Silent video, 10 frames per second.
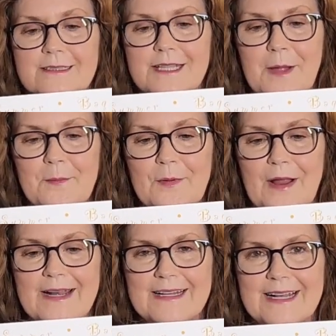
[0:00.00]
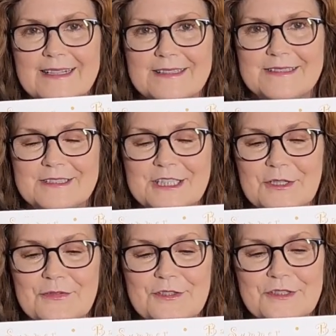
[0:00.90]
Isn't that bright and
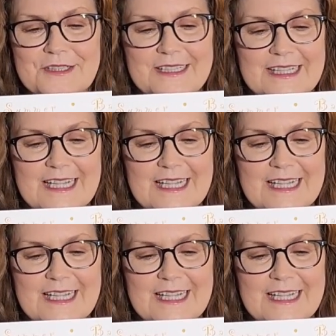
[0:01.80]
cheerful?